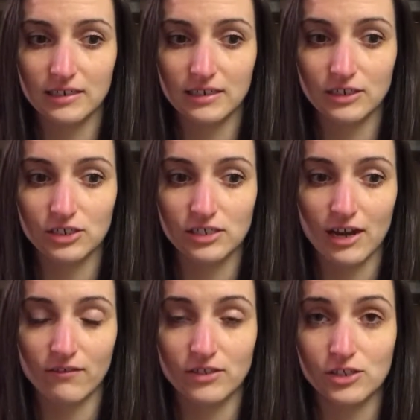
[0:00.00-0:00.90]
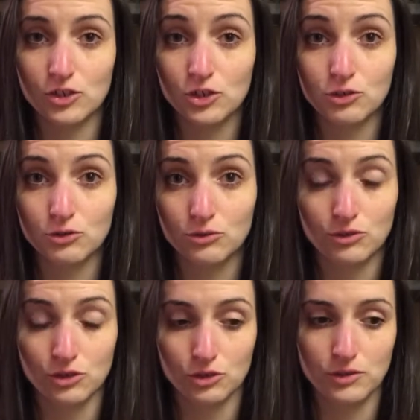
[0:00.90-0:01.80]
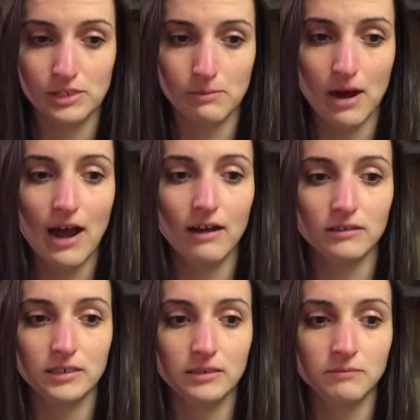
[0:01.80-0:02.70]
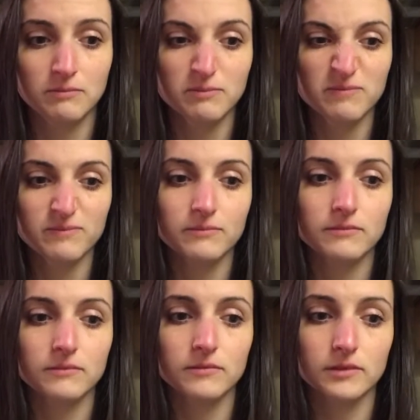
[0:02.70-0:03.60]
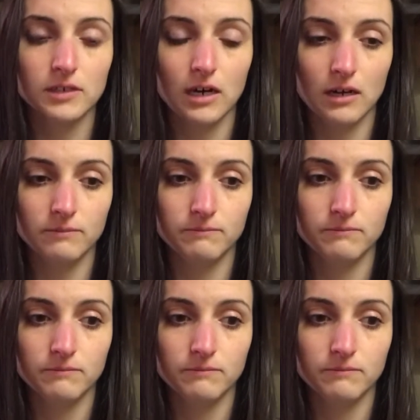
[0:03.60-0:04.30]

I just gave her this huge smile. And